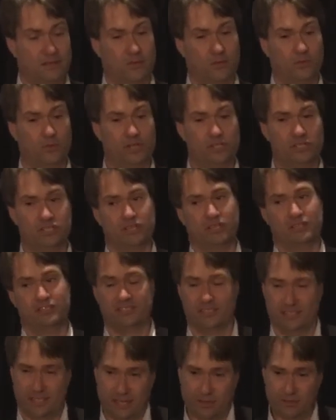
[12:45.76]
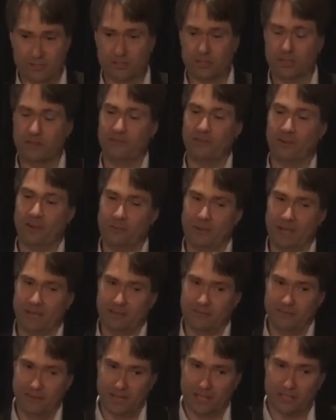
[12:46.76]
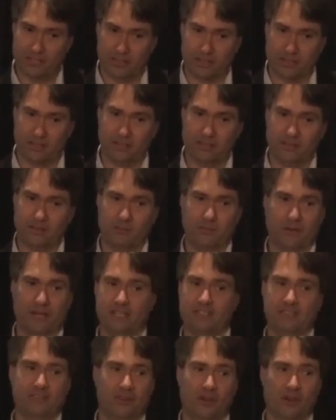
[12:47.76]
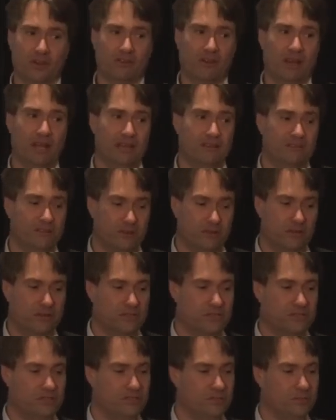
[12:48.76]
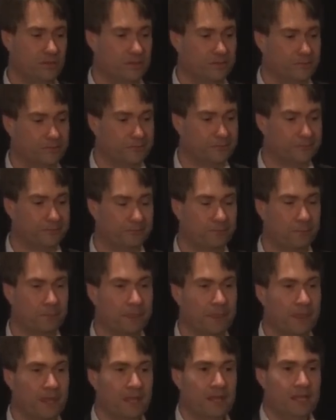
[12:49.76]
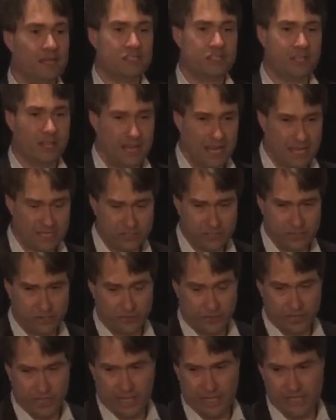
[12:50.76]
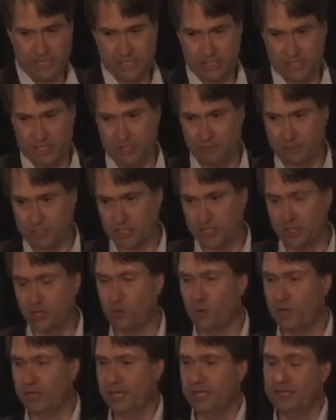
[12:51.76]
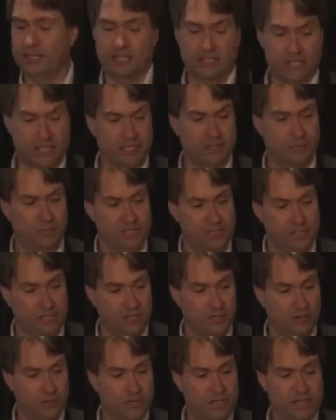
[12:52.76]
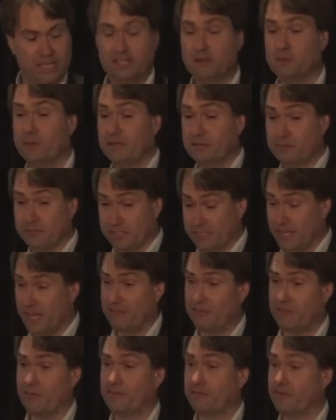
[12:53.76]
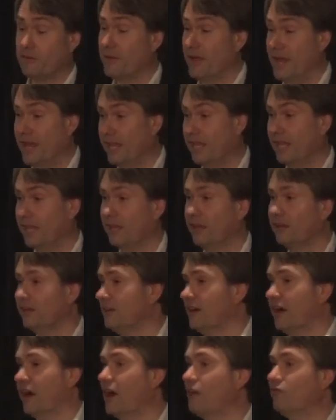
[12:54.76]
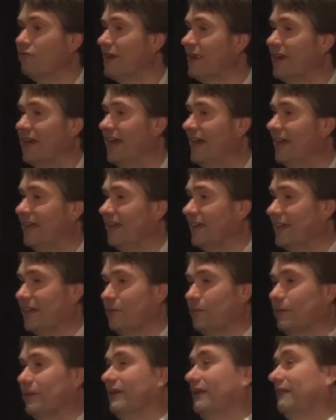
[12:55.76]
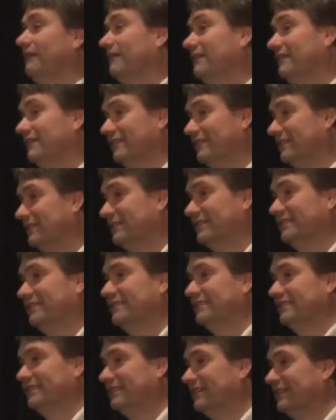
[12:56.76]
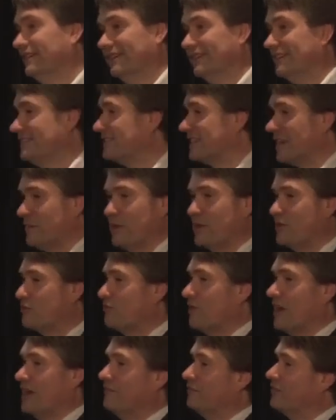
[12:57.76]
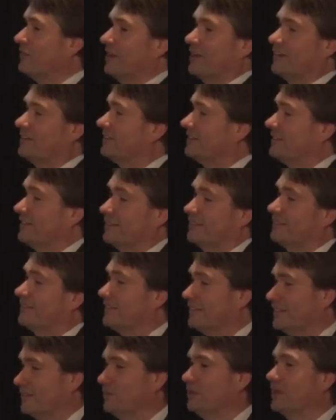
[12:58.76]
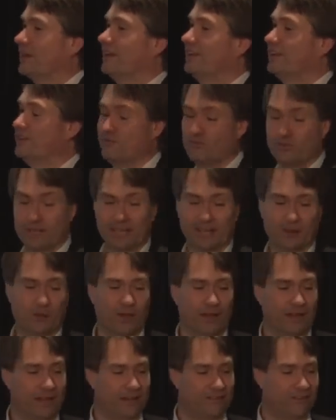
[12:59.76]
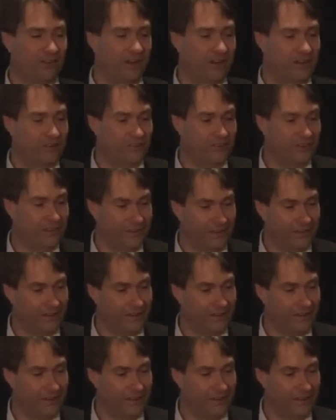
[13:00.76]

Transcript: which sounds good if you're a manufacturer, but is not great if you're a consumer. So the last of the 3, easy, cheap, secure, we need these things to be secure. We need to be them safe from hacking. I run a hacking company. This is going to be great for us. We're going to do really well out of IoT.